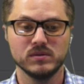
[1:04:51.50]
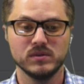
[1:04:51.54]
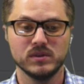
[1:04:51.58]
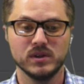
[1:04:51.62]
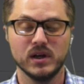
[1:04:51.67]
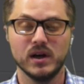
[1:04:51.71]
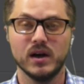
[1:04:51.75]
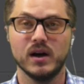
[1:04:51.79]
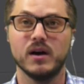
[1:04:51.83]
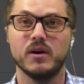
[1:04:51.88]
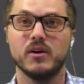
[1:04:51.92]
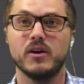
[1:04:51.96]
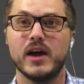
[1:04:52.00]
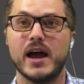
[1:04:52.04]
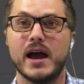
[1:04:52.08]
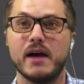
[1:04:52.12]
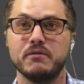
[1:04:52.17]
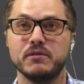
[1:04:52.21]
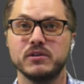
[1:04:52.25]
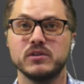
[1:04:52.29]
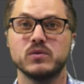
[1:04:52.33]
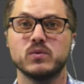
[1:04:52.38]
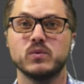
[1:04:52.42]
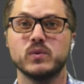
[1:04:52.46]

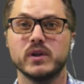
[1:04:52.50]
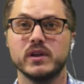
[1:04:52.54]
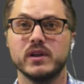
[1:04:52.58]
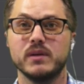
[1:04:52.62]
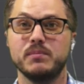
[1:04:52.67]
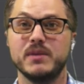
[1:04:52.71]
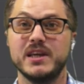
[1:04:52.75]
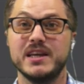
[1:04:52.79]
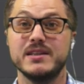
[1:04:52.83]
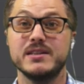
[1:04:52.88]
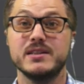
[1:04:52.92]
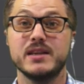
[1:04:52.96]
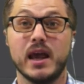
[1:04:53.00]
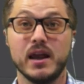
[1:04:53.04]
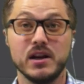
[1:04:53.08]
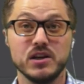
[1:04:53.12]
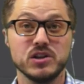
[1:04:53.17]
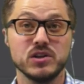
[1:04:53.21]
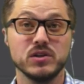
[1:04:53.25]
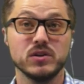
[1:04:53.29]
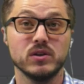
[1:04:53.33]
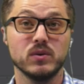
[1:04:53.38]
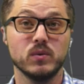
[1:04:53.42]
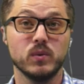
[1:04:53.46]
having to really be
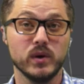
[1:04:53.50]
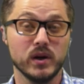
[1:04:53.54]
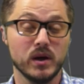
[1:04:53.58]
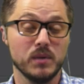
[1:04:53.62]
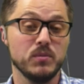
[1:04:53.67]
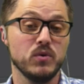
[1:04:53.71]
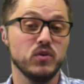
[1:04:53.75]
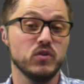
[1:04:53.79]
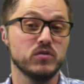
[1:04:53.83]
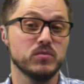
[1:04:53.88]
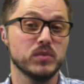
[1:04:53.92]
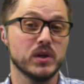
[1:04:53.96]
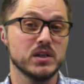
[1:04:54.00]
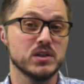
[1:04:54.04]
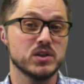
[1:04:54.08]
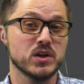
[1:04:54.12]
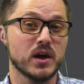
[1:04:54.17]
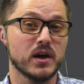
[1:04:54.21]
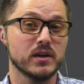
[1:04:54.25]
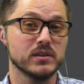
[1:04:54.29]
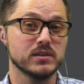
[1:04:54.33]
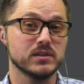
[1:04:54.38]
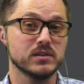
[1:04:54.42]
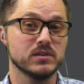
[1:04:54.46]
intentional when I move my shots.